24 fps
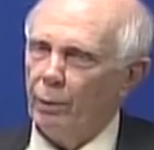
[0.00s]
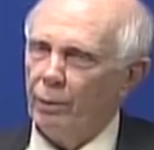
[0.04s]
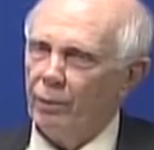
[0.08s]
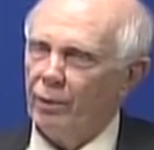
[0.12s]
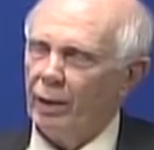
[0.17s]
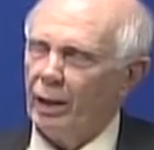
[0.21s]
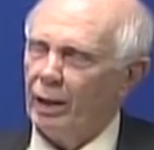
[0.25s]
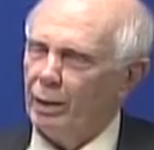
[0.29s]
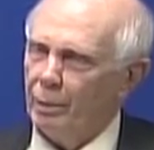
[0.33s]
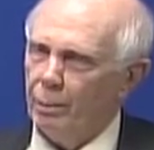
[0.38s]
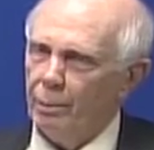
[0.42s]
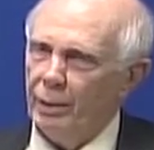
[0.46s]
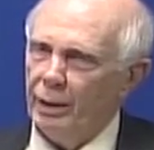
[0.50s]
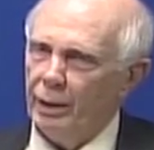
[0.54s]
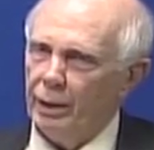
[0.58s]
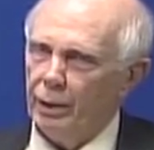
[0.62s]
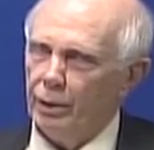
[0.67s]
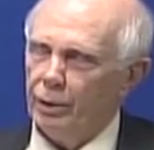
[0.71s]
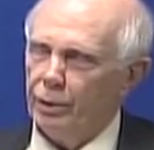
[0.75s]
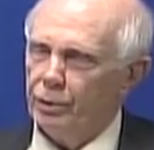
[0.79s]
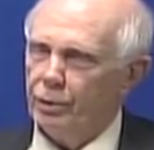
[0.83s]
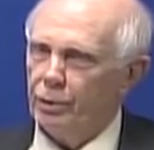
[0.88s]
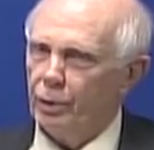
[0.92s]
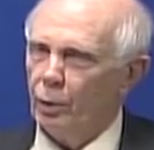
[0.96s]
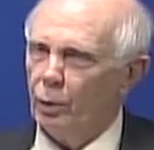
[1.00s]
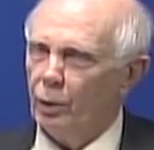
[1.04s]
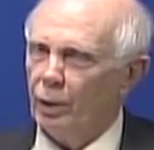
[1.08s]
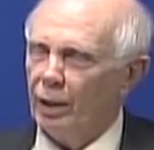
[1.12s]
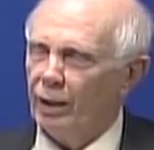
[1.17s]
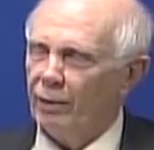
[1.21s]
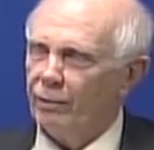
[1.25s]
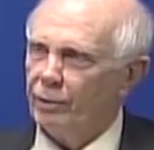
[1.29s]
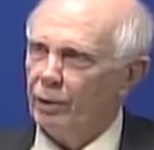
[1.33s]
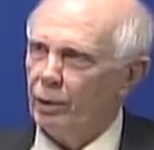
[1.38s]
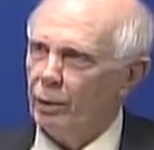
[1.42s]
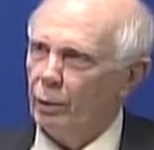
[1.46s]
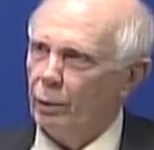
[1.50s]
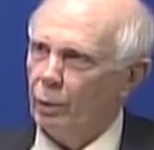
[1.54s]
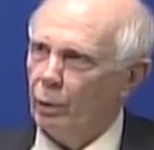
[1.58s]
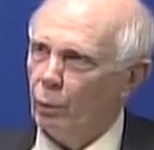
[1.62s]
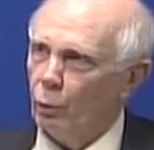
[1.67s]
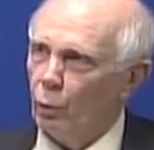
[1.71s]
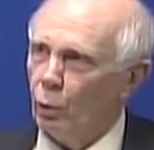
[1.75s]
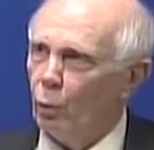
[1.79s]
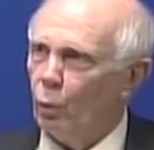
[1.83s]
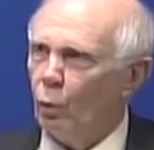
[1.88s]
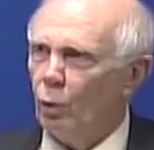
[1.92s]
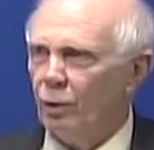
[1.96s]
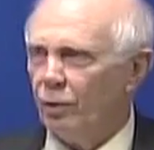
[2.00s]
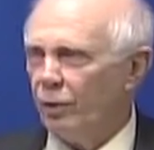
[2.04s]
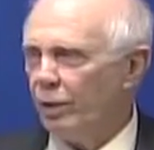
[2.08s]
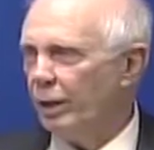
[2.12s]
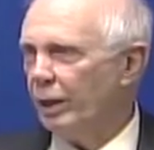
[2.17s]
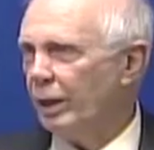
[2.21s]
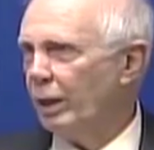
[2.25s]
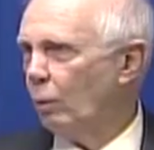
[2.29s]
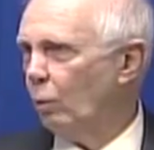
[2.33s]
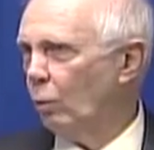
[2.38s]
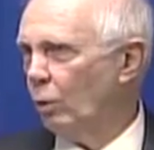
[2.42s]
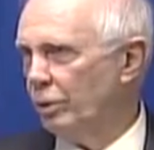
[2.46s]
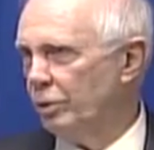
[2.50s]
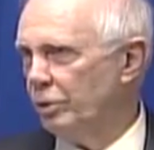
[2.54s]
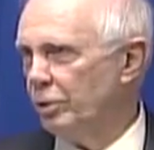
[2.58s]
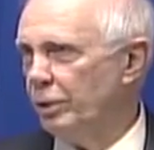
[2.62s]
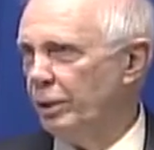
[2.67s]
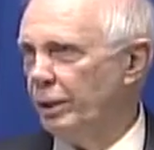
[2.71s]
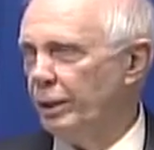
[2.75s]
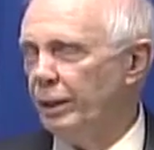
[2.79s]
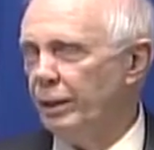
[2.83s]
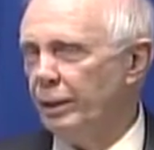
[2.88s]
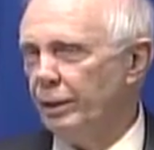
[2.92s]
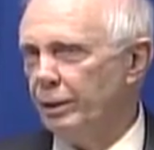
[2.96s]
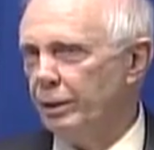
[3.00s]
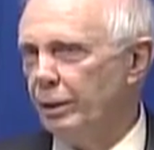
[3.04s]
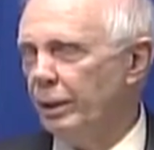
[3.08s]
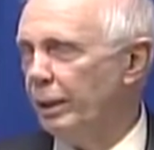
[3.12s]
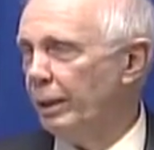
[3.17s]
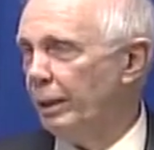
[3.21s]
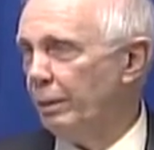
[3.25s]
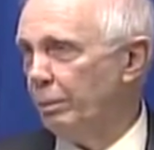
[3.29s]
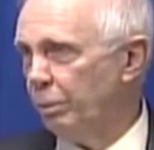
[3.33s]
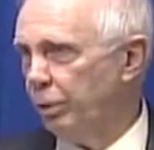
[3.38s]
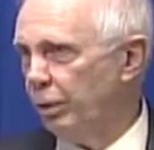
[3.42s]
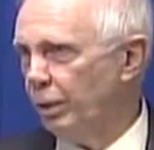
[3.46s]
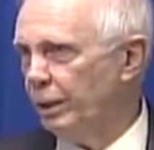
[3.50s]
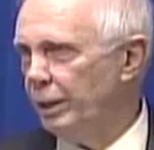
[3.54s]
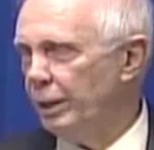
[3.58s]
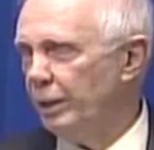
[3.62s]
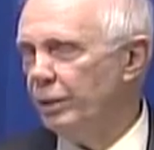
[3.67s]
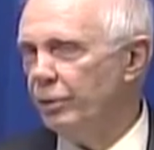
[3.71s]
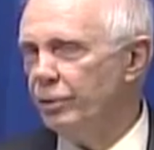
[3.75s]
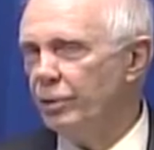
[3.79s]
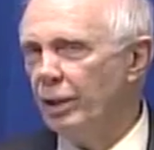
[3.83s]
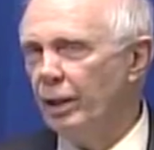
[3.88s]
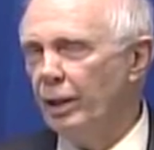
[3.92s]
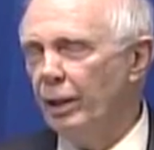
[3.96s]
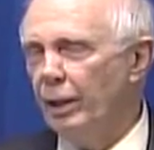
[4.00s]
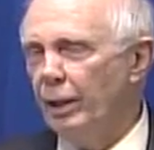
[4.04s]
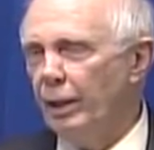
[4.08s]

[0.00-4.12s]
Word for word: We've got a minute or so left, and one thing I want you to hit today, please,